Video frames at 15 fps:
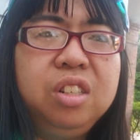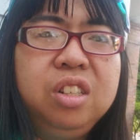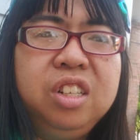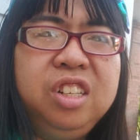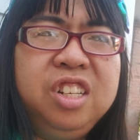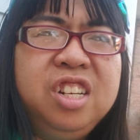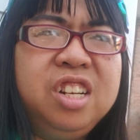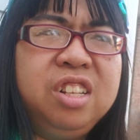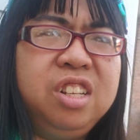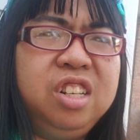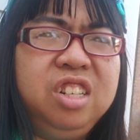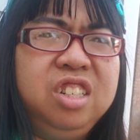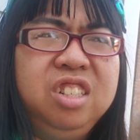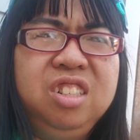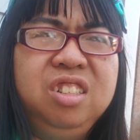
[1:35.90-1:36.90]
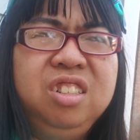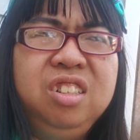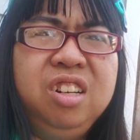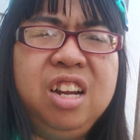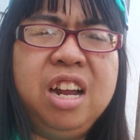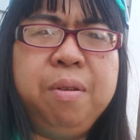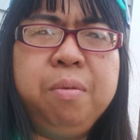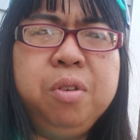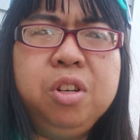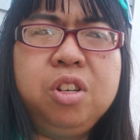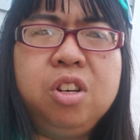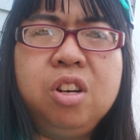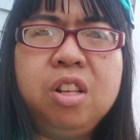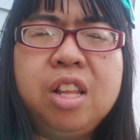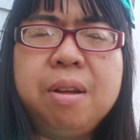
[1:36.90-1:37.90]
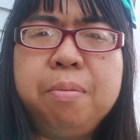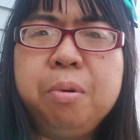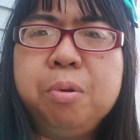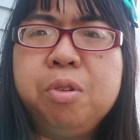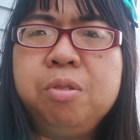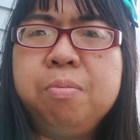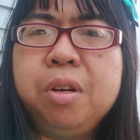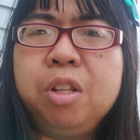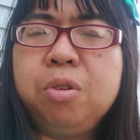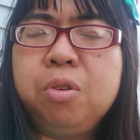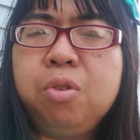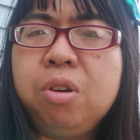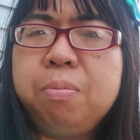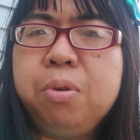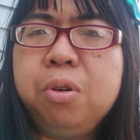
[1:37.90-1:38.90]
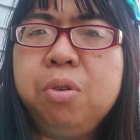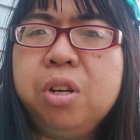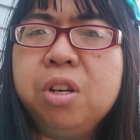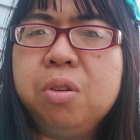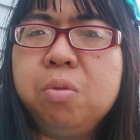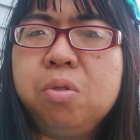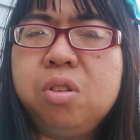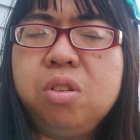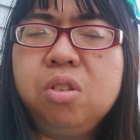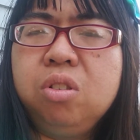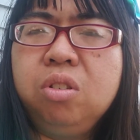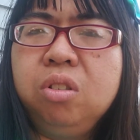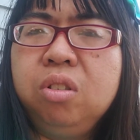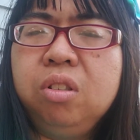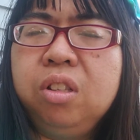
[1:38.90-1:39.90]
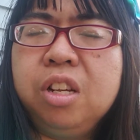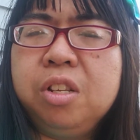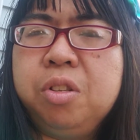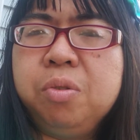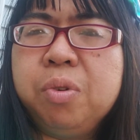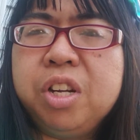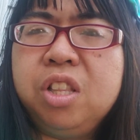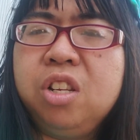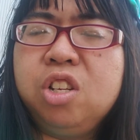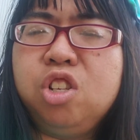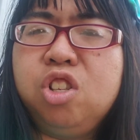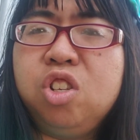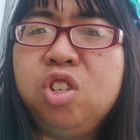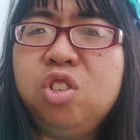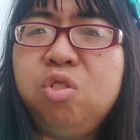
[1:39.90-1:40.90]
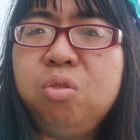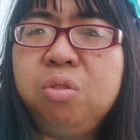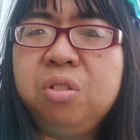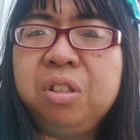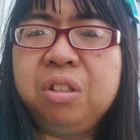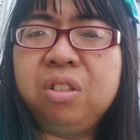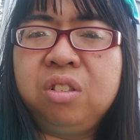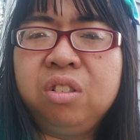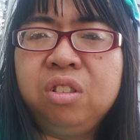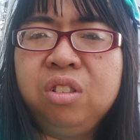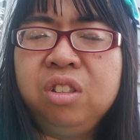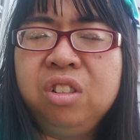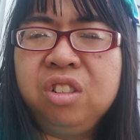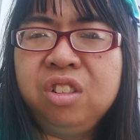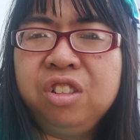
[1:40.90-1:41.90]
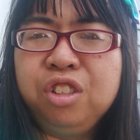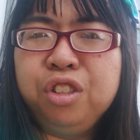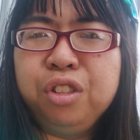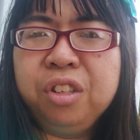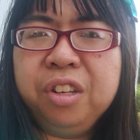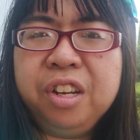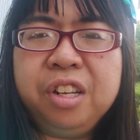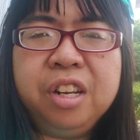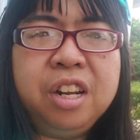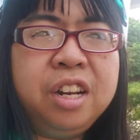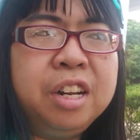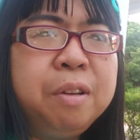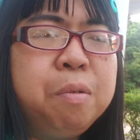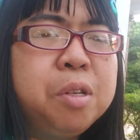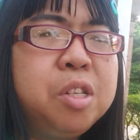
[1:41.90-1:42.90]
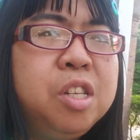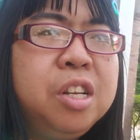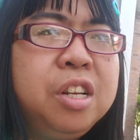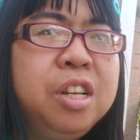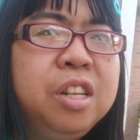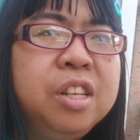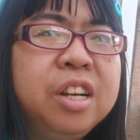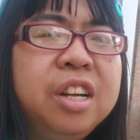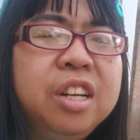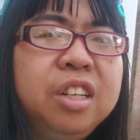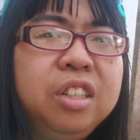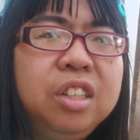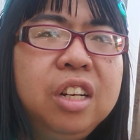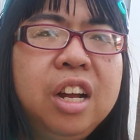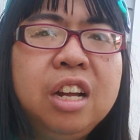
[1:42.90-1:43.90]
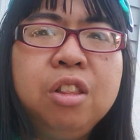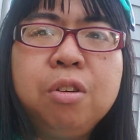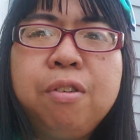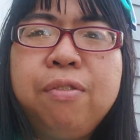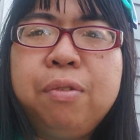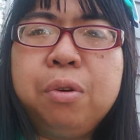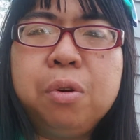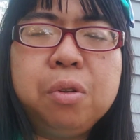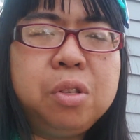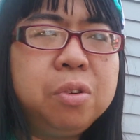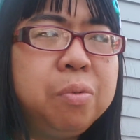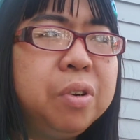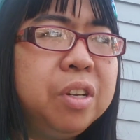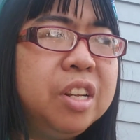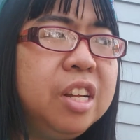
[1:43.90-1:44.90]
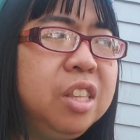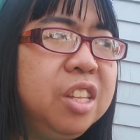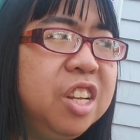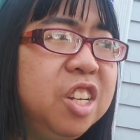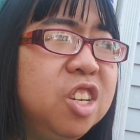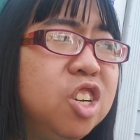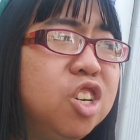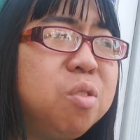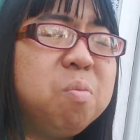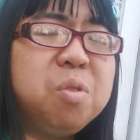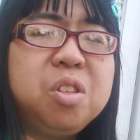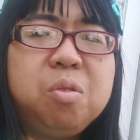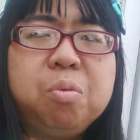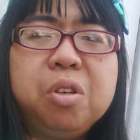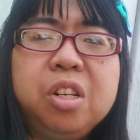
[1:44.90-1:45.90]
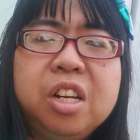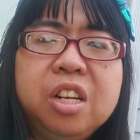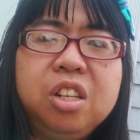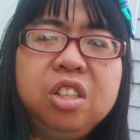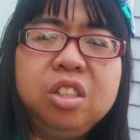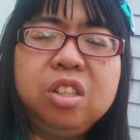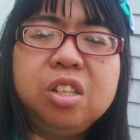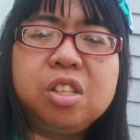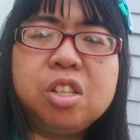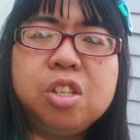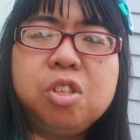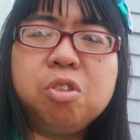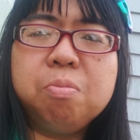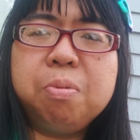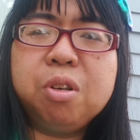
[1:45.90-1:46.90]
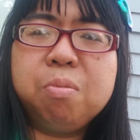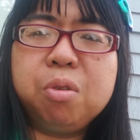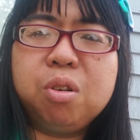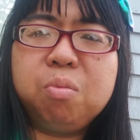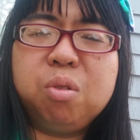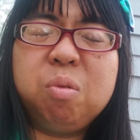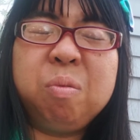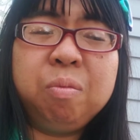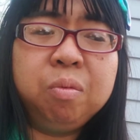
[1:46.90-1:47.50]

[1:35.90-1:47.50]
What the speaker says: yeah, like I'm gonna call that person by their correct pronouns. That's the right thing to do. And I'm just thinking that I look forward to when that day comes, when that is considered bare minimum.